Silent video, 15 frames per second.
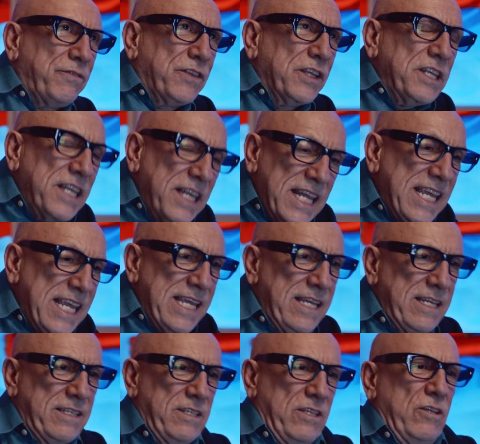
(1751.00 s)

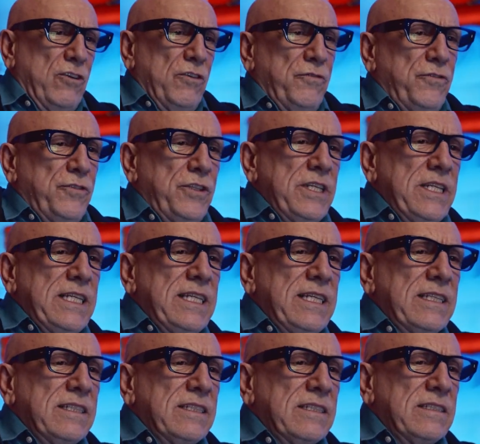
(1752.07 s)
need of the
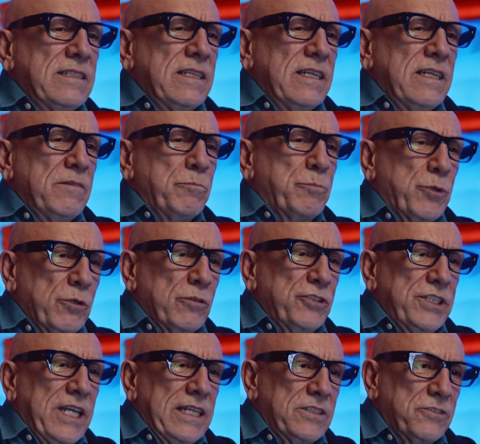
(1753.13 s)

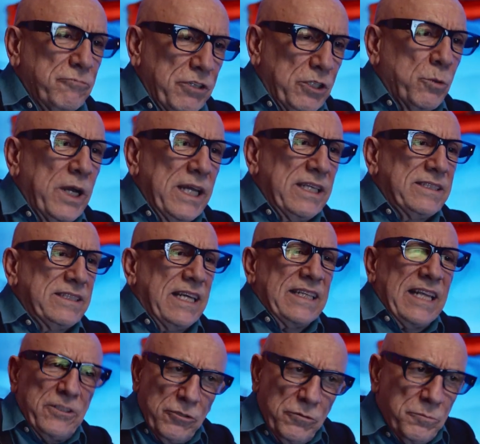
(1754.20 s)
project requires, and
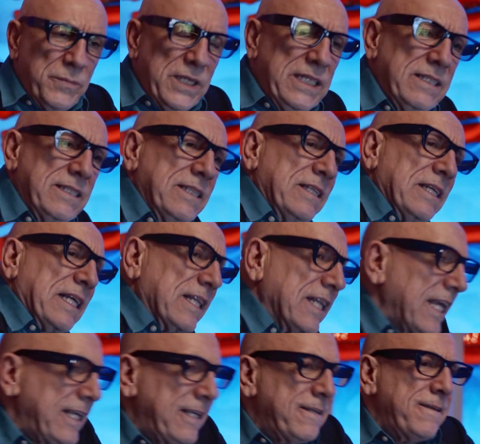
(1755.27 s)
I don't mean the
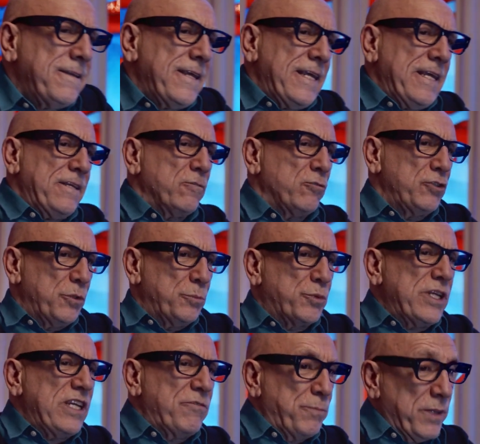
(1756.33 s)
client need or the
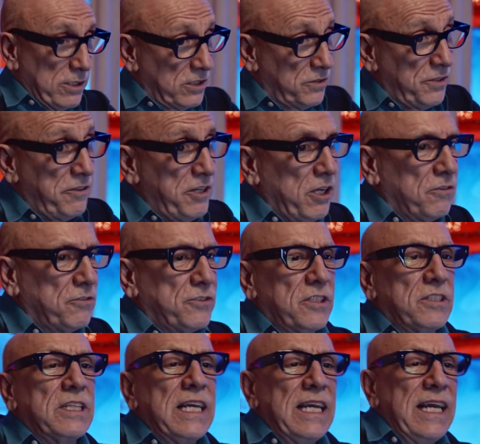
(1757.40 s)
brief, because very
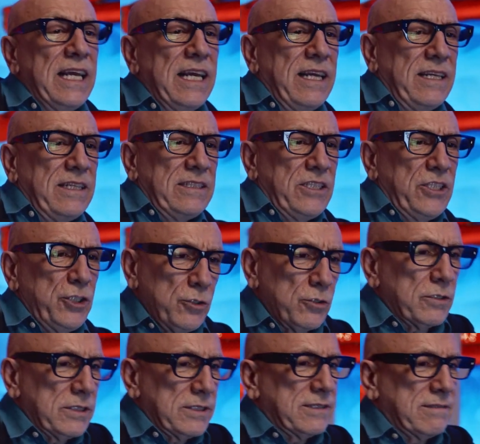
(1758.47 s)
often, you know,